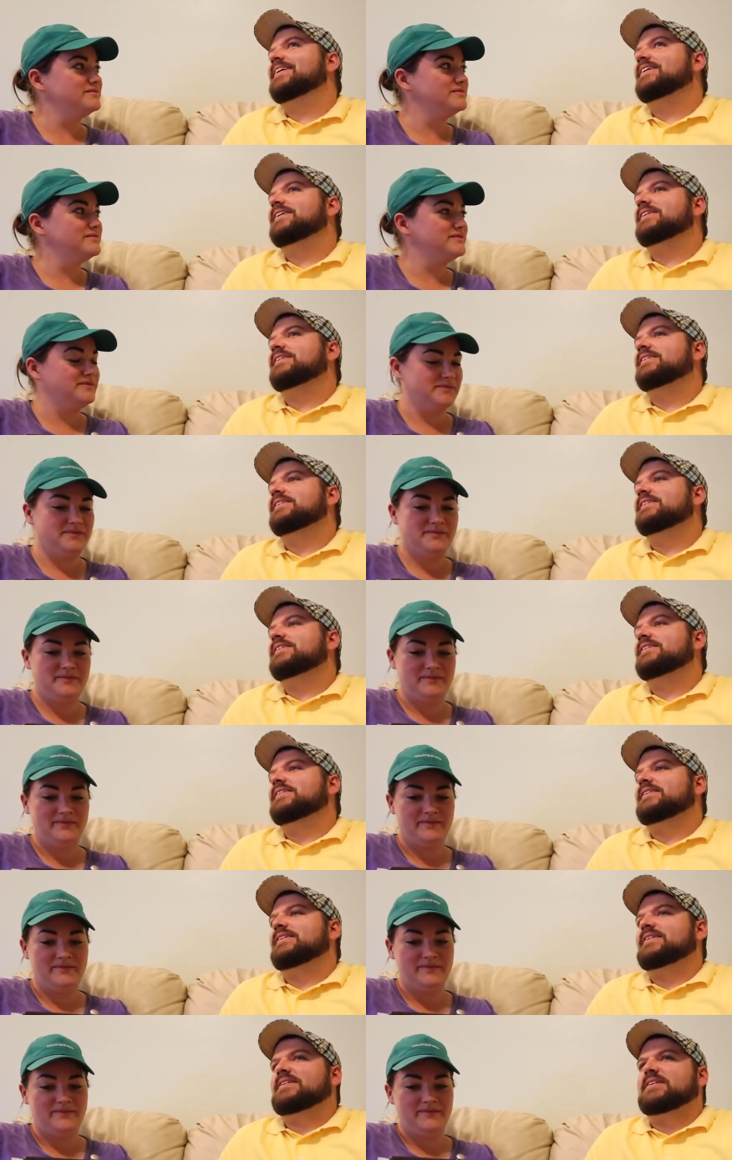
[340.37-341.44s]

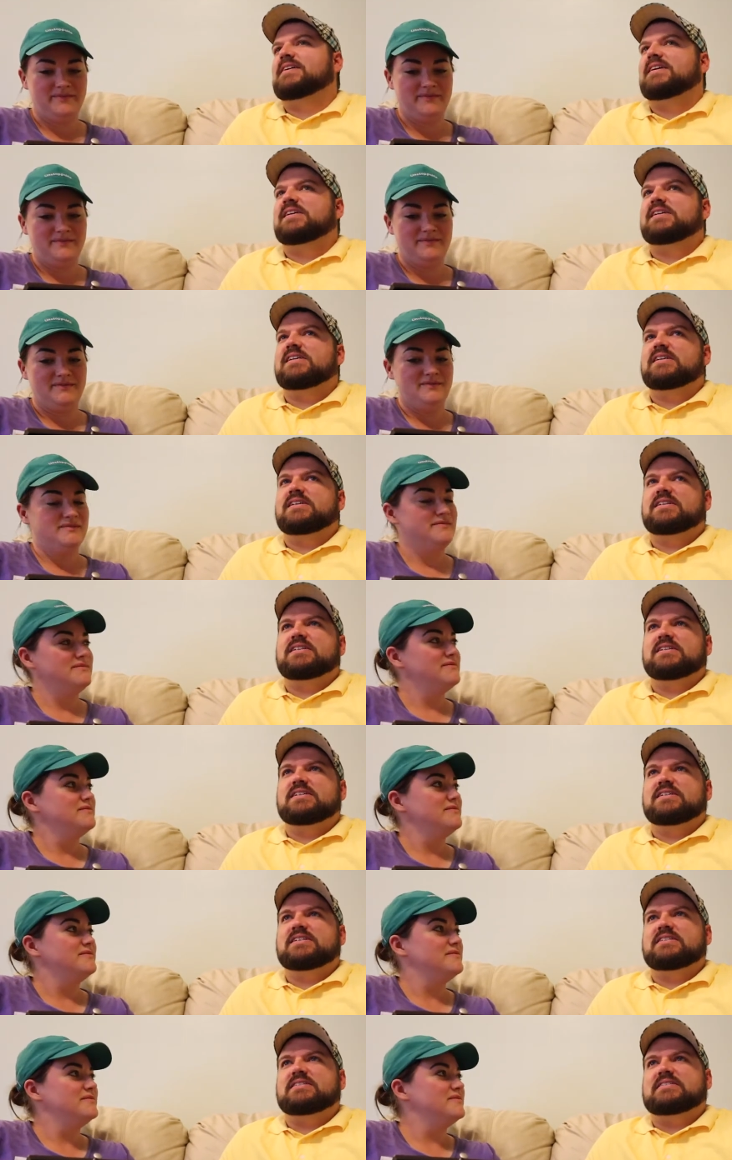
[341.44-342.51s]

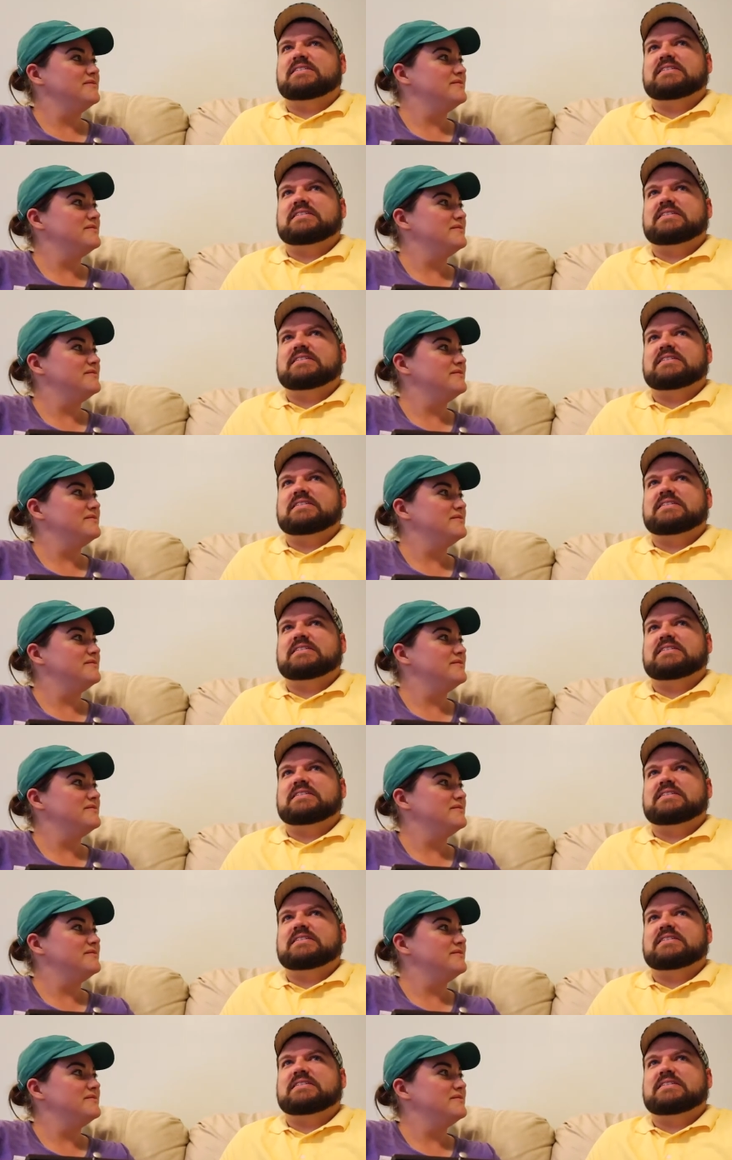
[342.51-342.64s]
Nobody speaks.